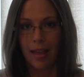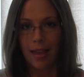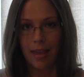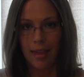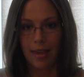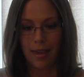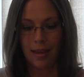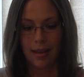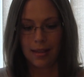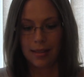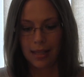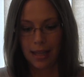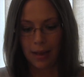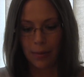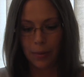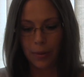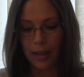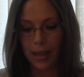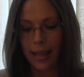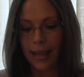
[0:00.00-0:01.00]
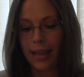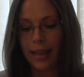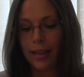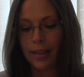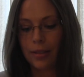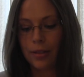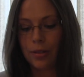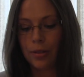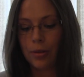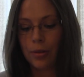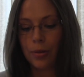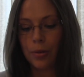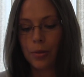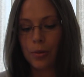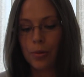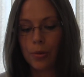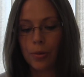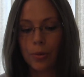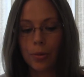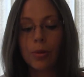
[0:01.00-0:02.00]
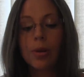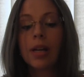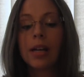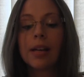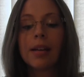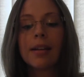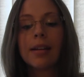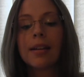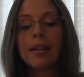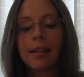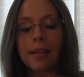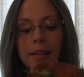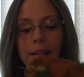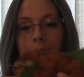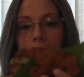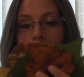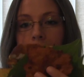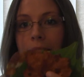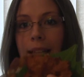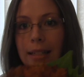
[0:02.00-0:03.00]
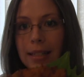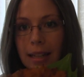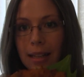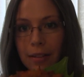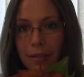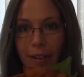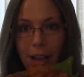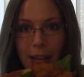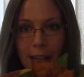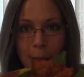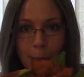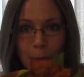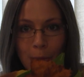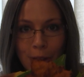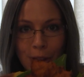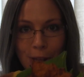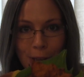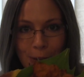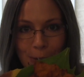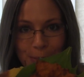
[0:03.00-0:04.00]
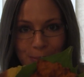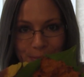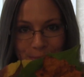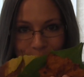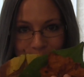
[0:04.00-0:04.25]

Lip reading: and I would like to identify them with you.